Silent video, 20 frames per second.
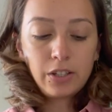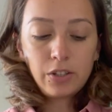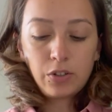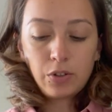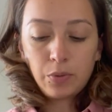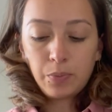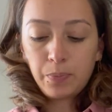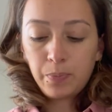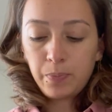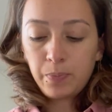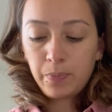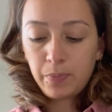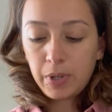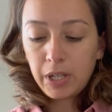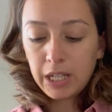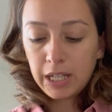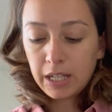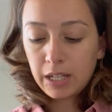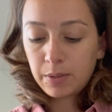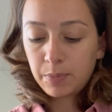do
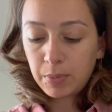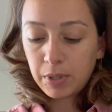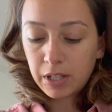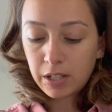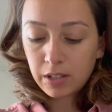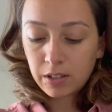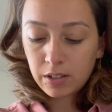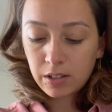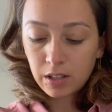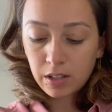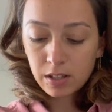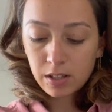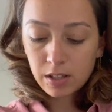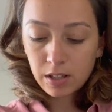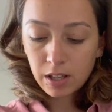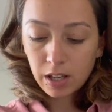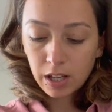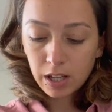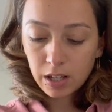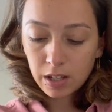pink because that's
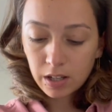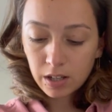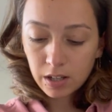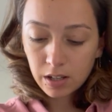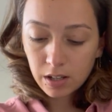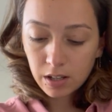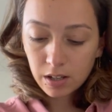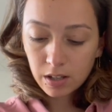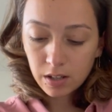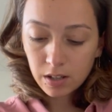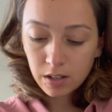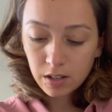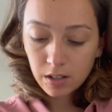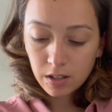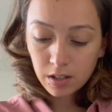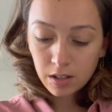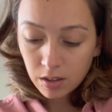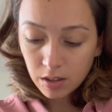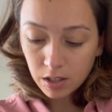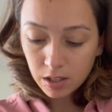like
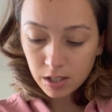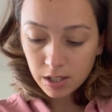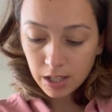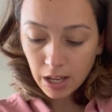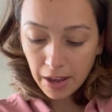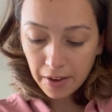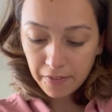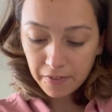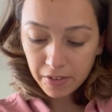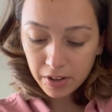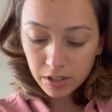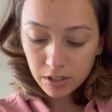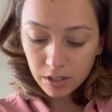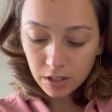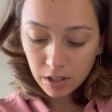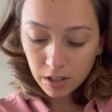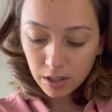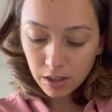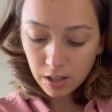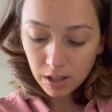the safest,
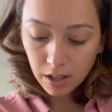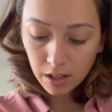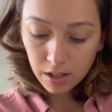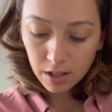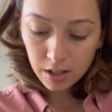I think.